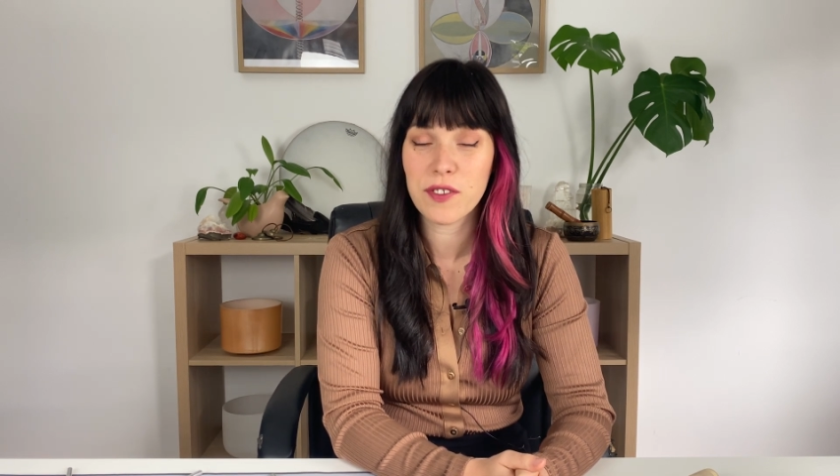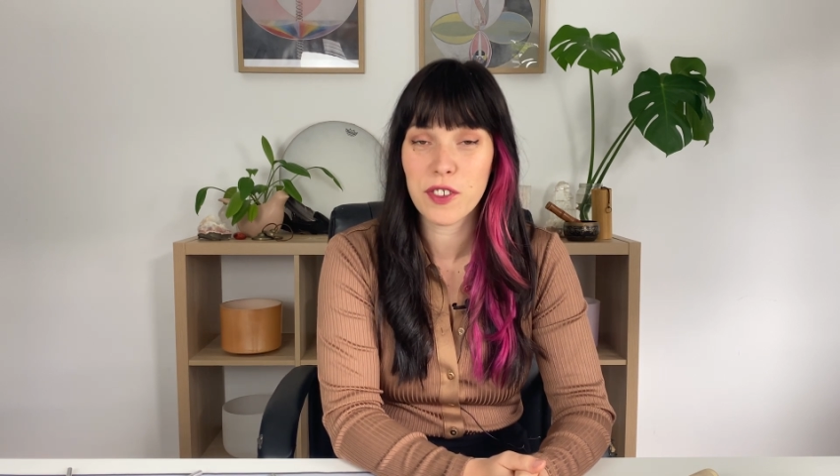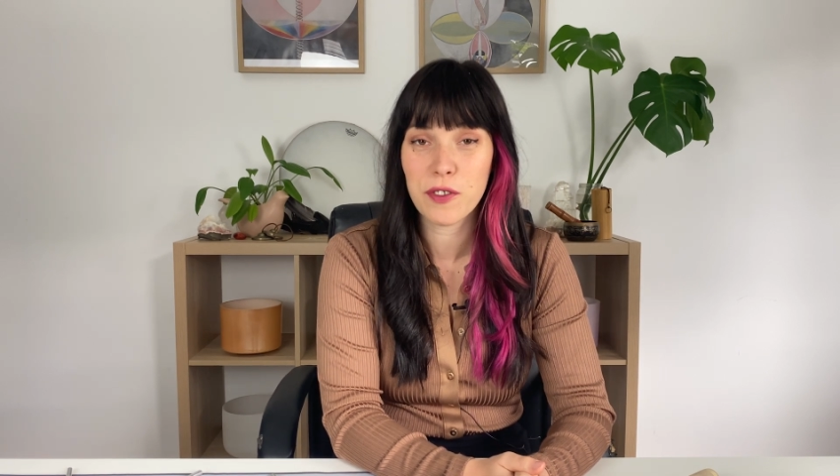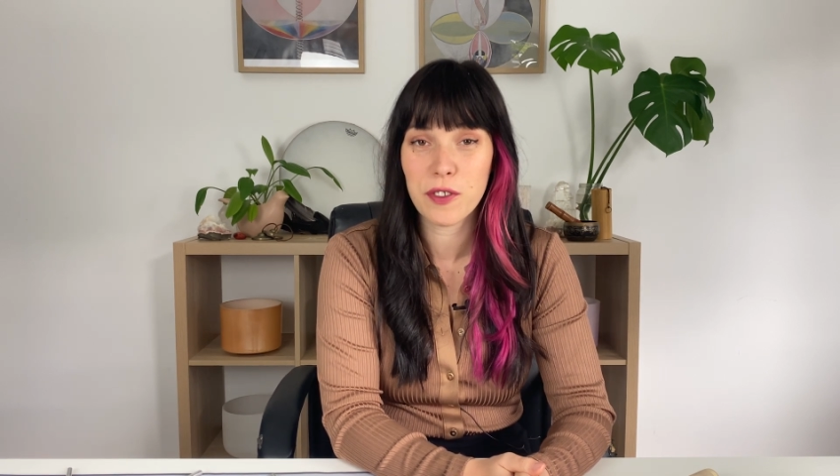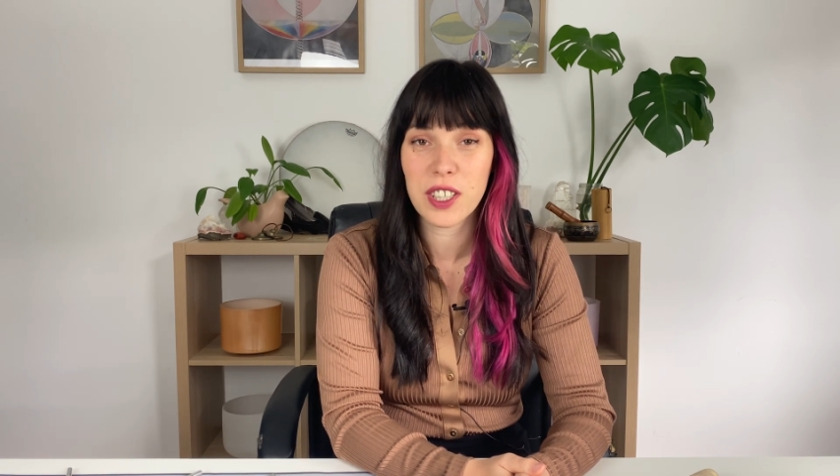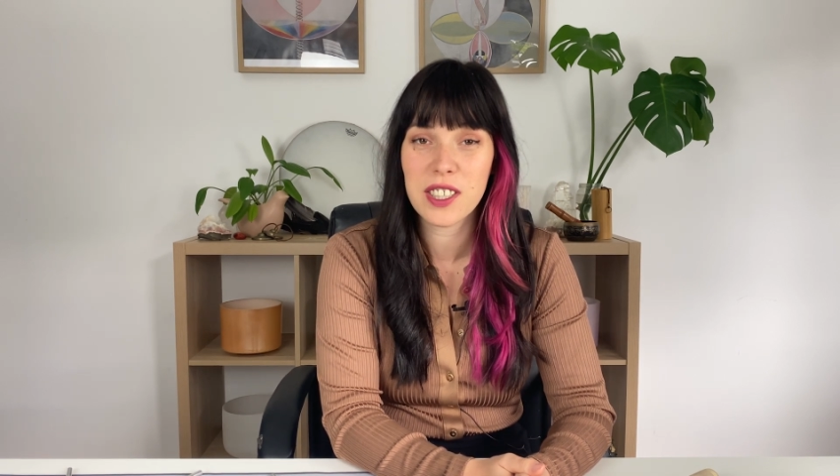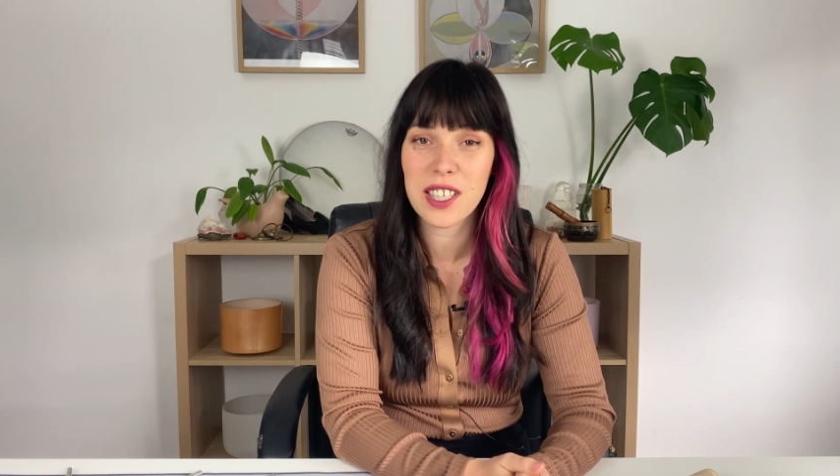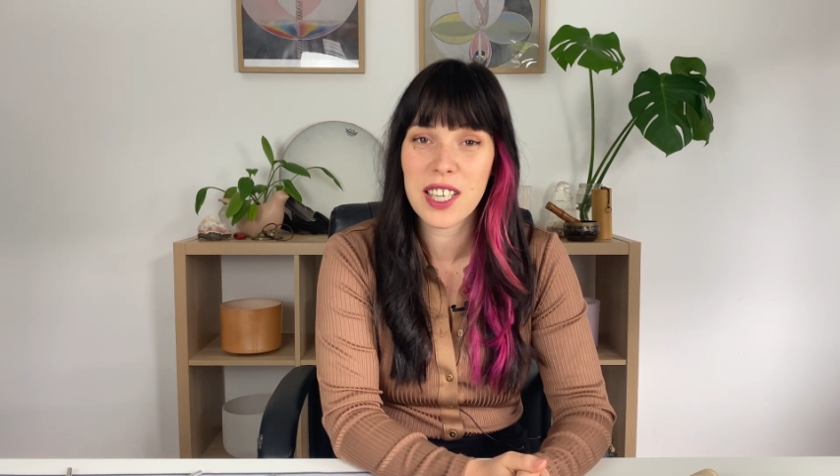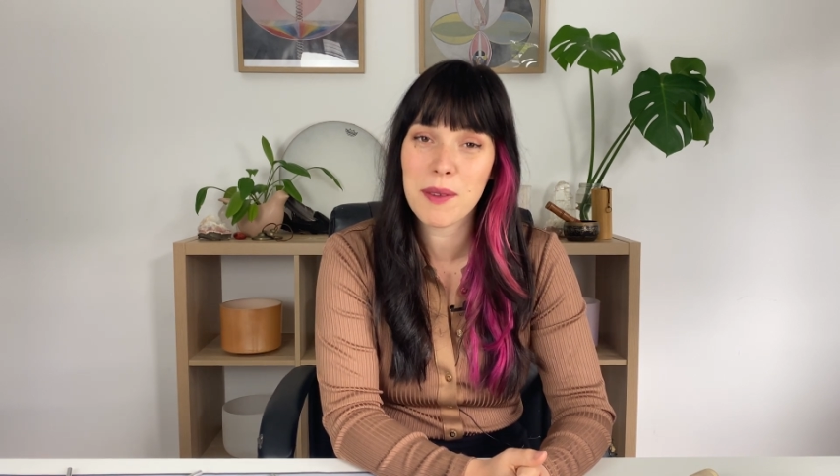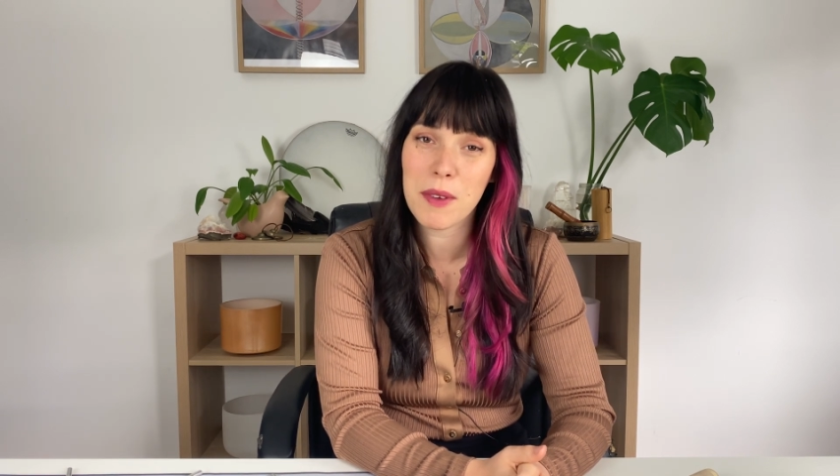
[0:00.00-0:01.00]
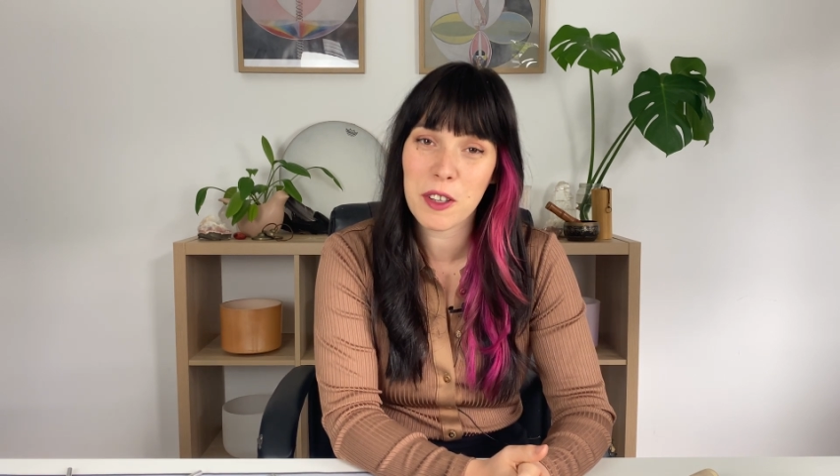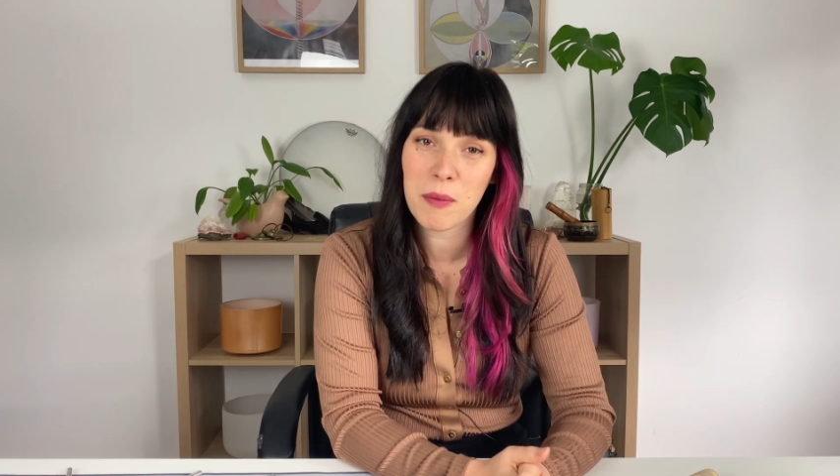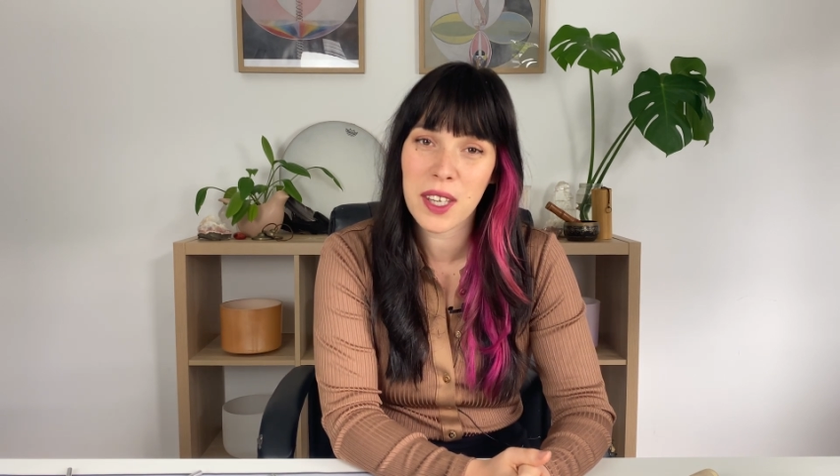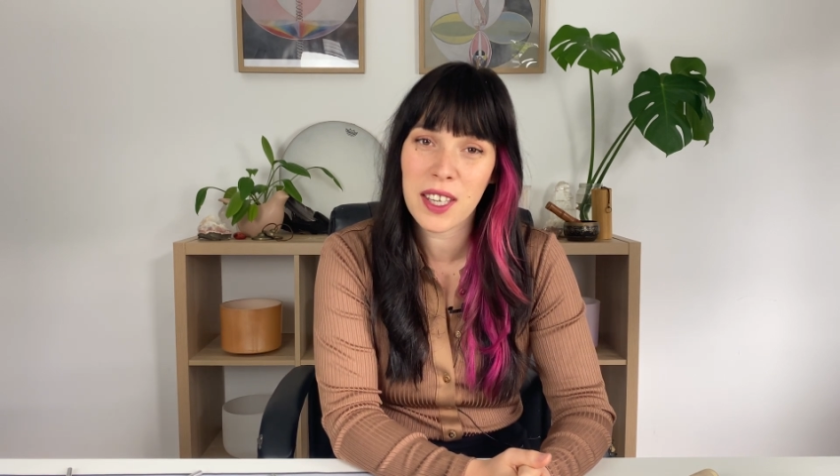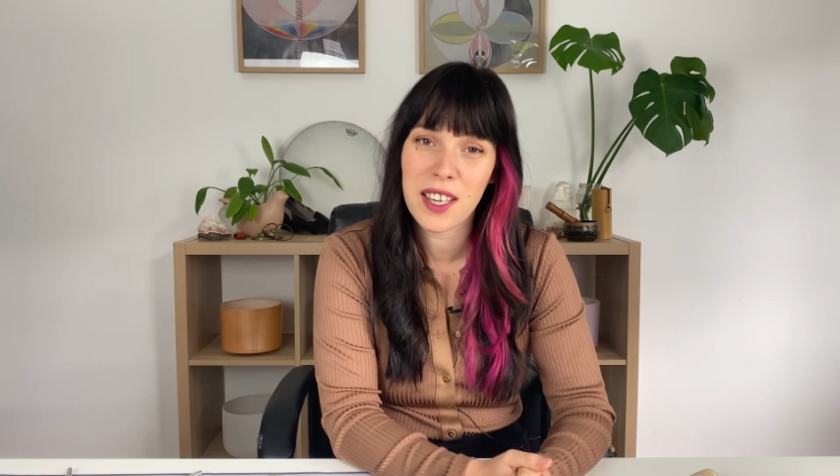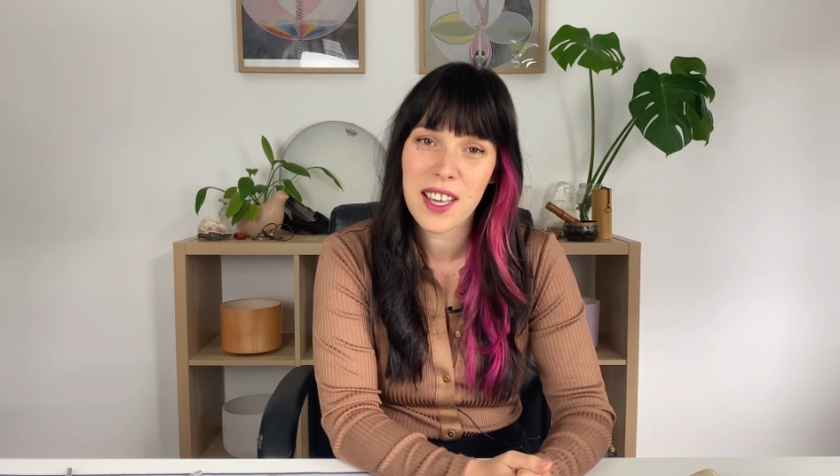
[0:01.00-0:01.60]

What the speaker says: feel free to email me,